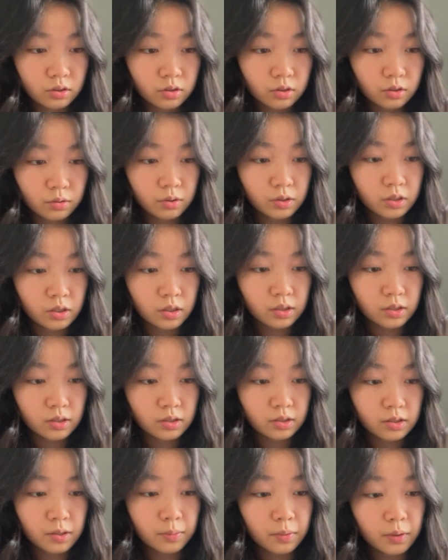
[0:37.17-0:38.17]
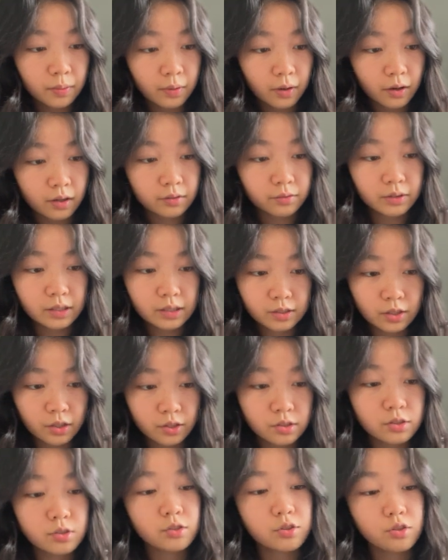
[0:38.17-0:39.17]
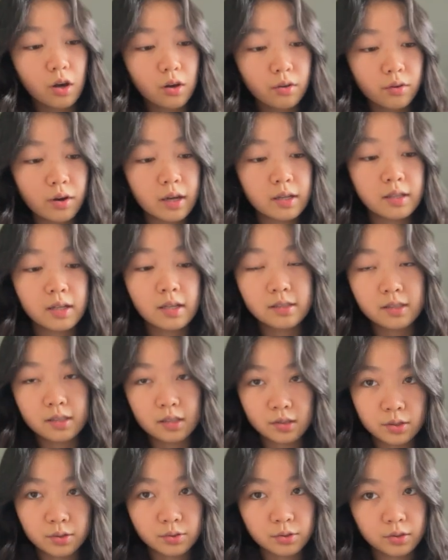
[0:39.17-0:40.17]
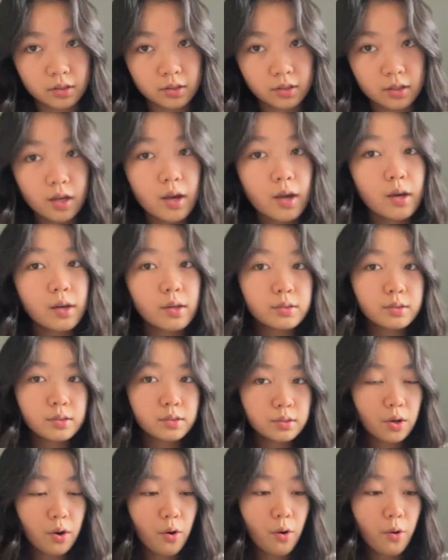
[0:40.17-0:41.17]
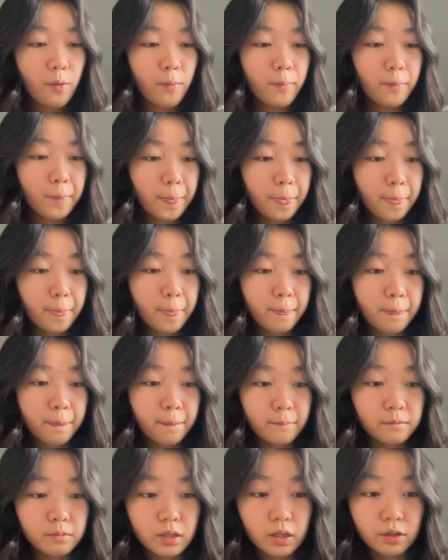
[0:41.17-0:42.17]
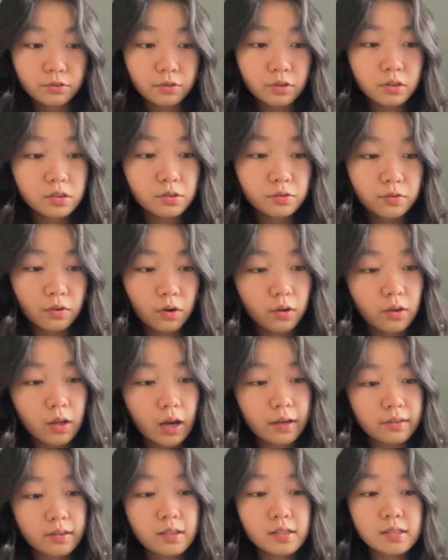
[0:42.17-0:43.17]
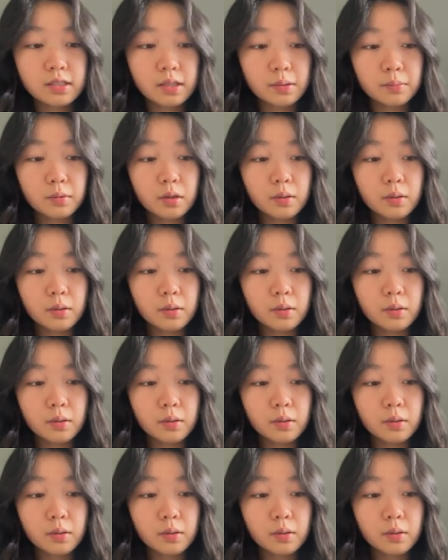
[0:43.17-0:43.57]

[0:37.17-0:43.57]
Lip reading: which is similar product research, genre, and institution. So first of all, I think similar